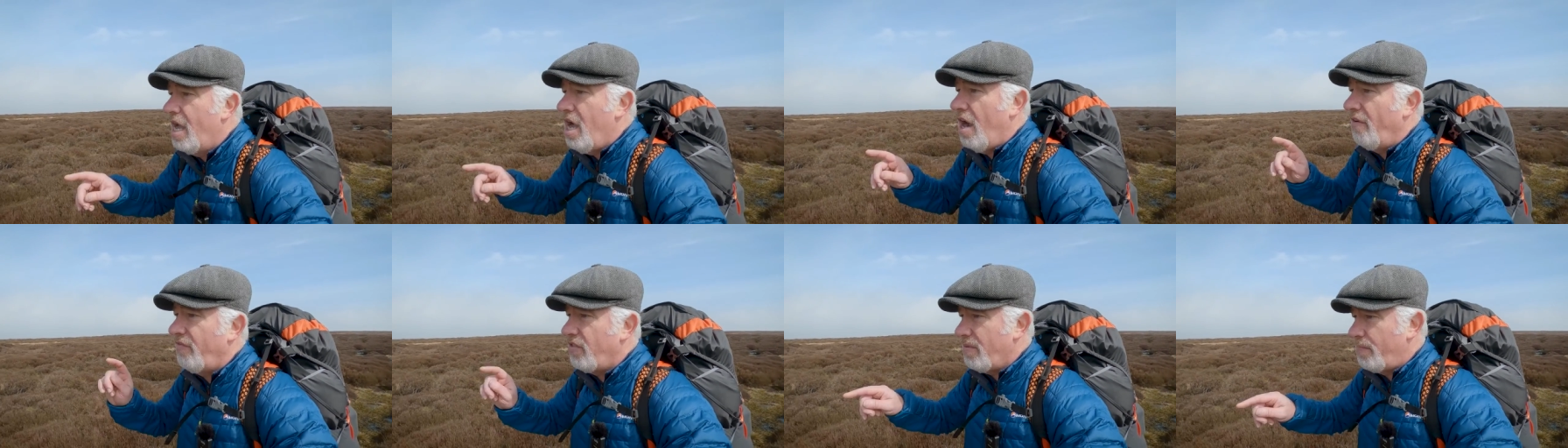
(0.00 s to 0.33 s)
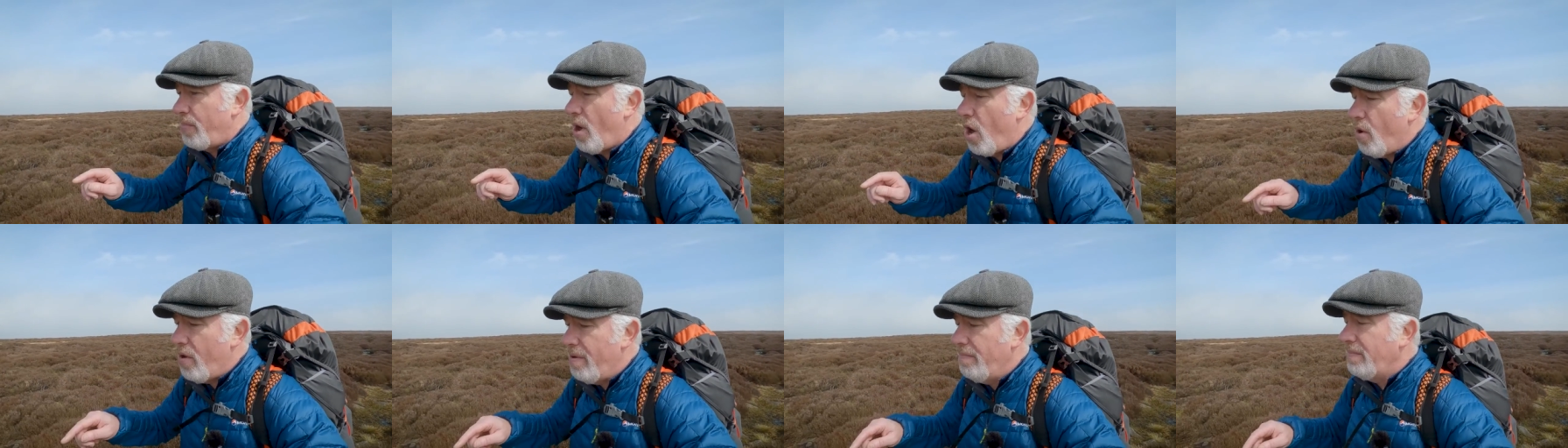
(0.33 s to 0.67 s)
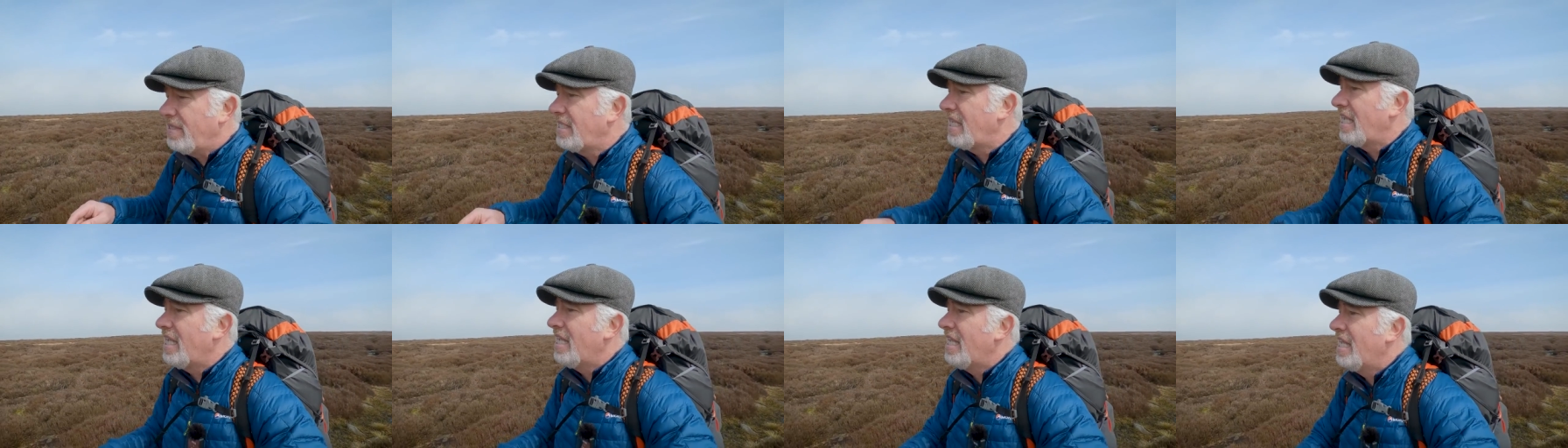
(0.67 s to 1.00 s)
of the
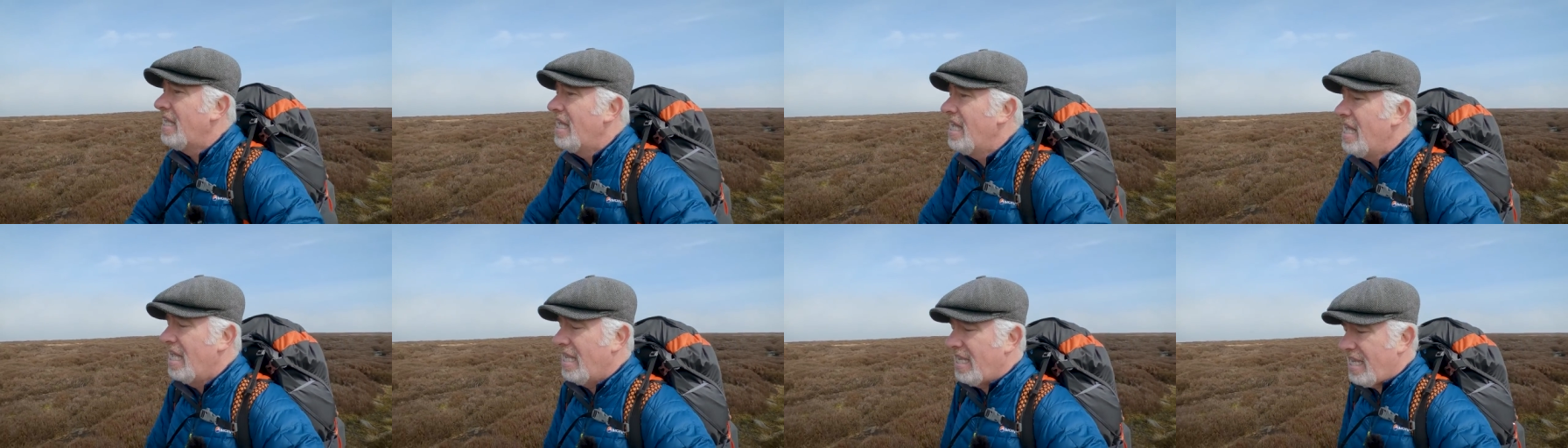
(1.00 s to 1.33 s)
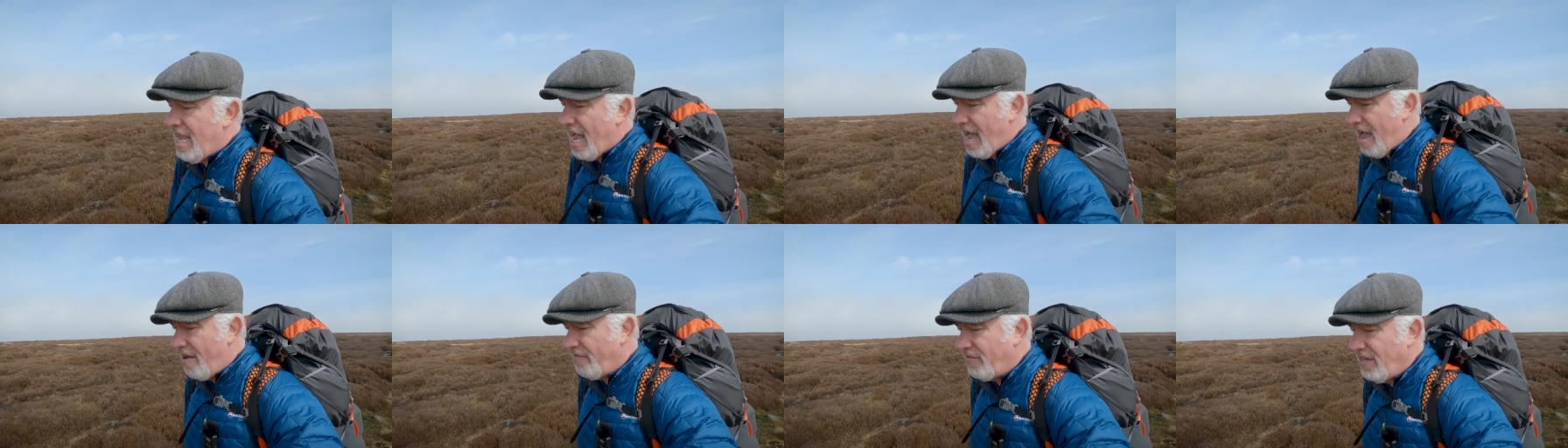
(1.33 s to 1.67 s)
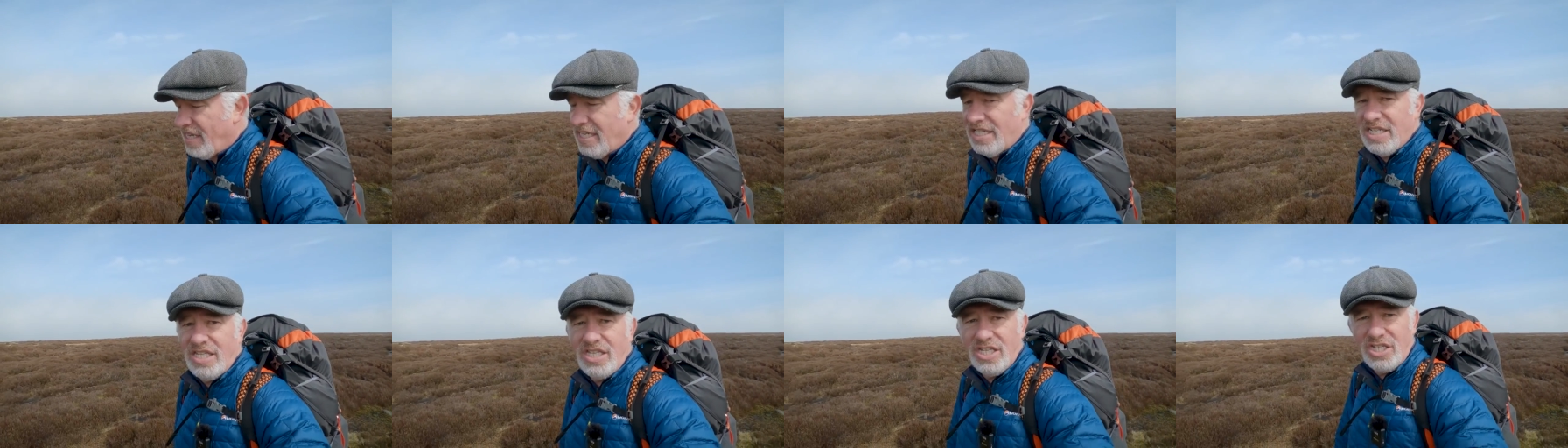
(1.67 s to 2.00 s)
poems carved
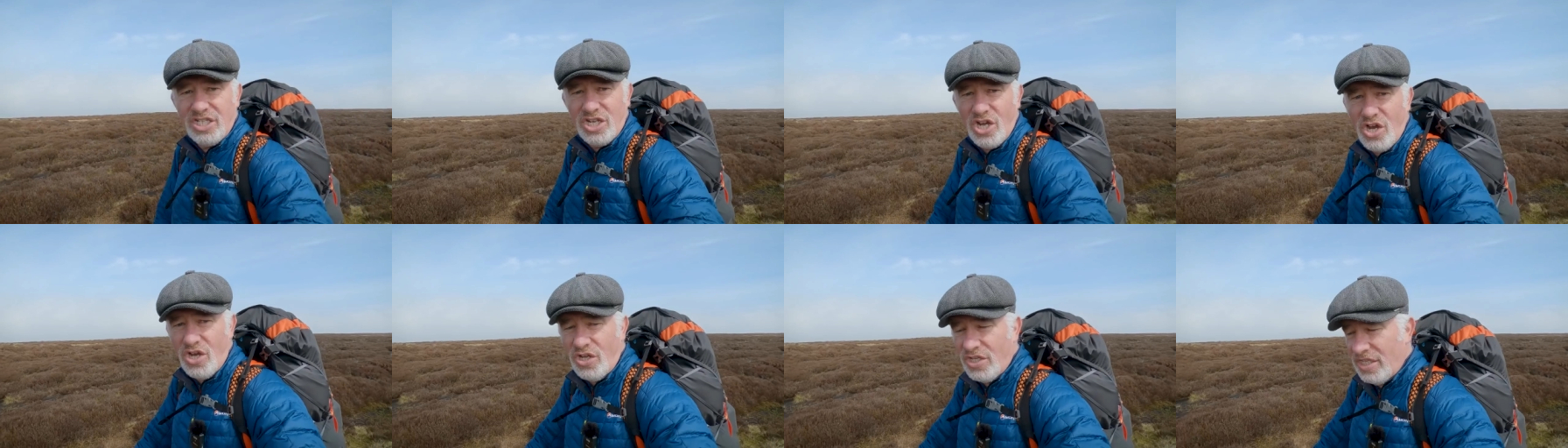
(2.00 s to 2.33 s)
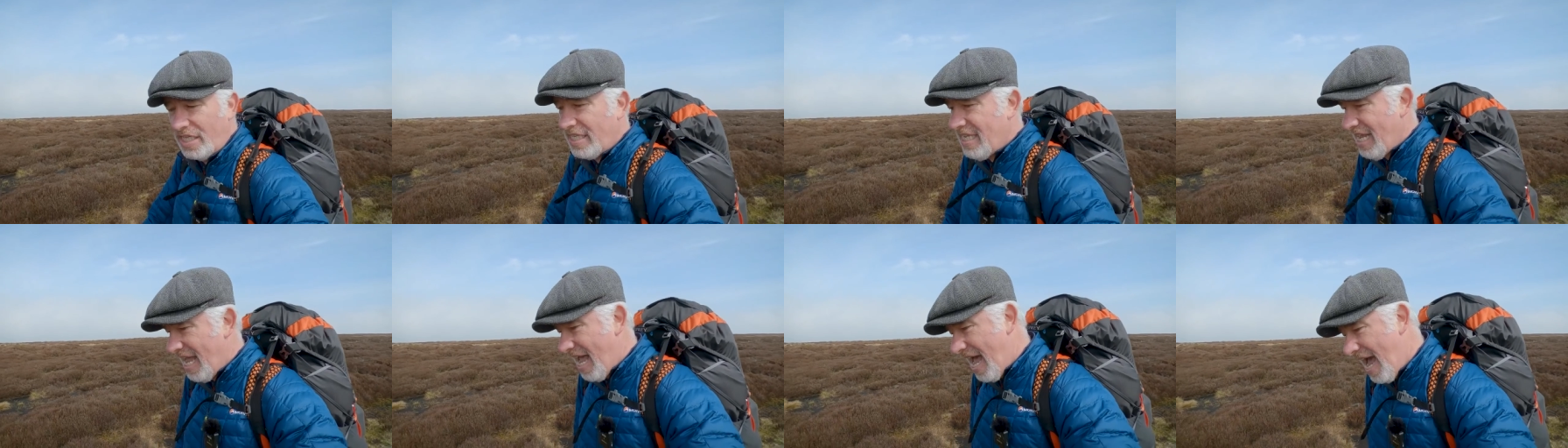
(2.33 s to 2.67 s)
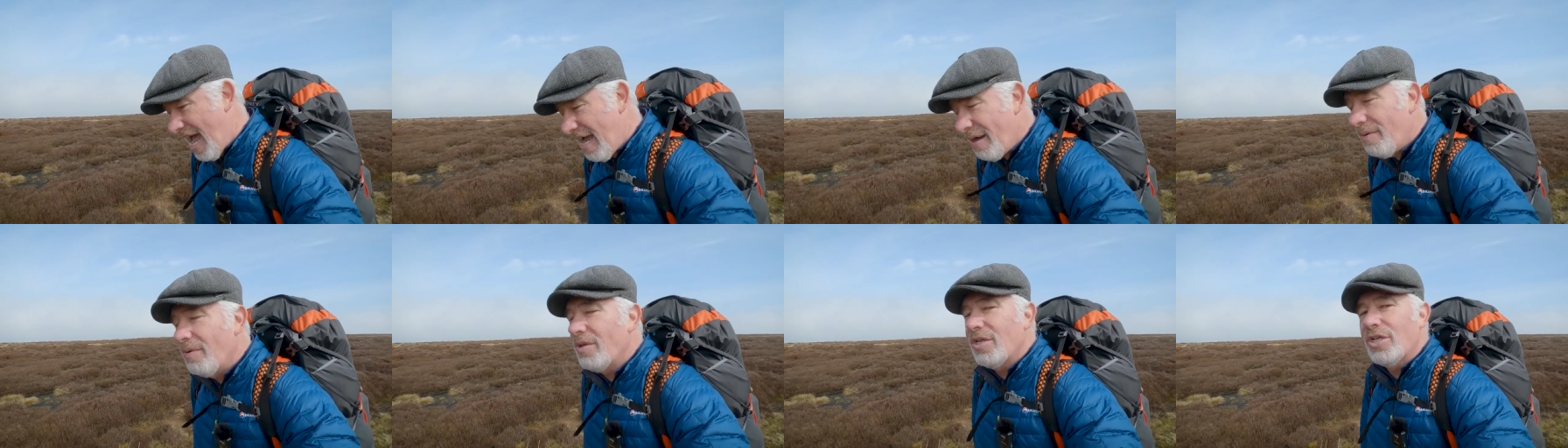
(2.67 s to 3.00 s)
into the stones,
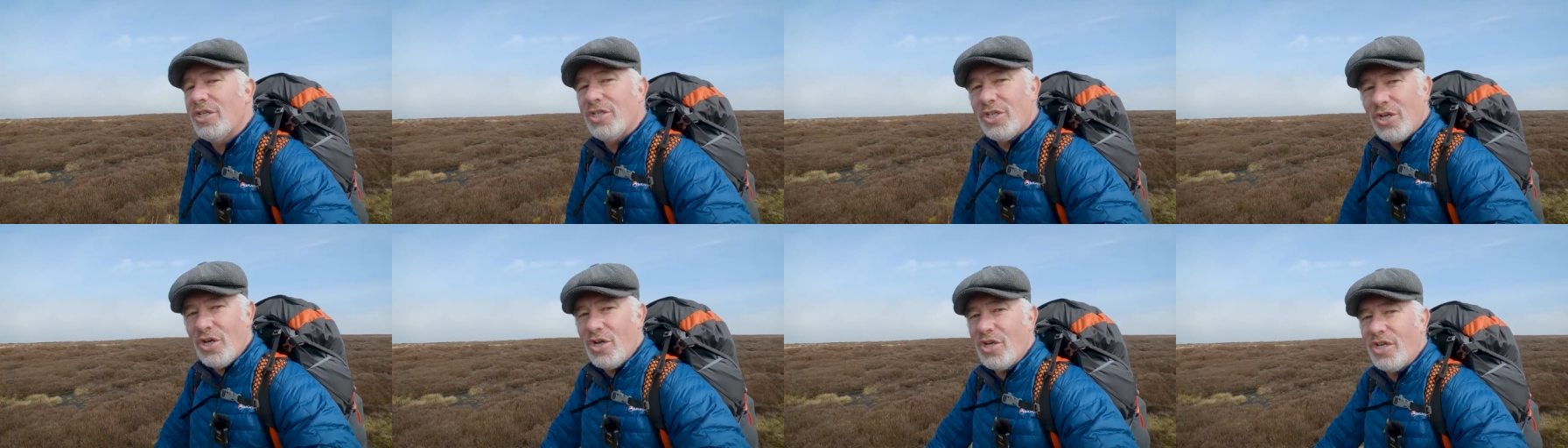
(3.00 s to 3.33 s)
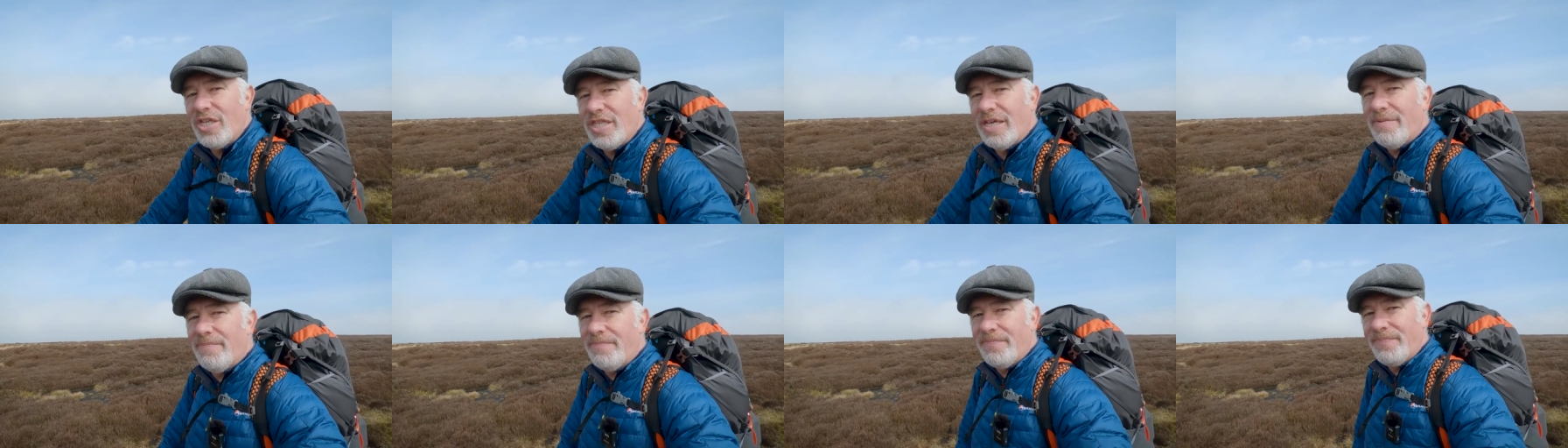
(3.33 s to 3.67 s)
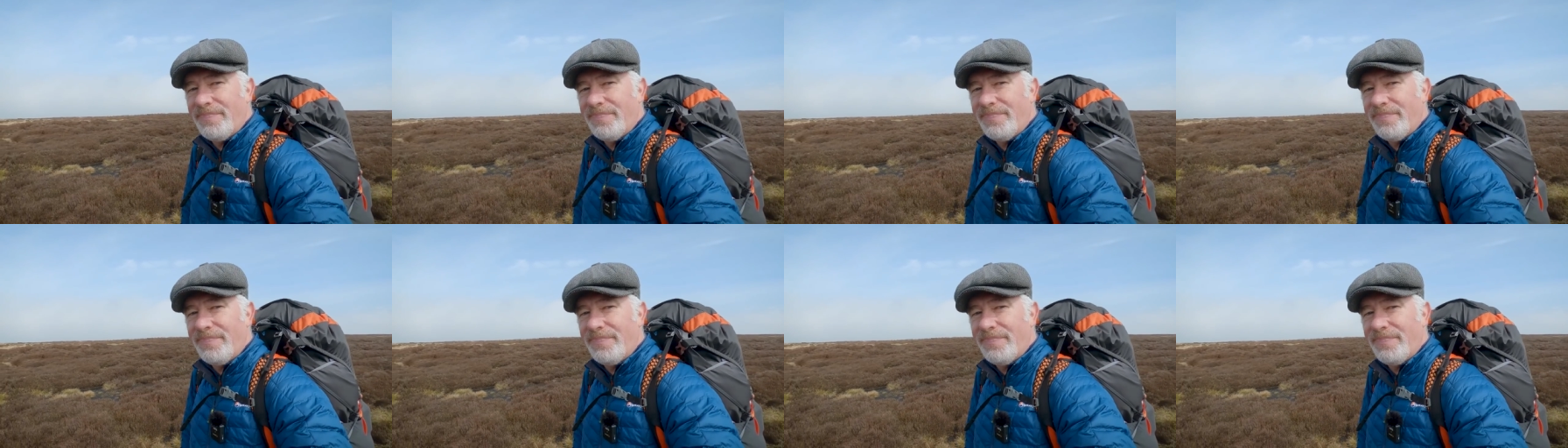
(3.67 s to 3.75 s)
I will show you them.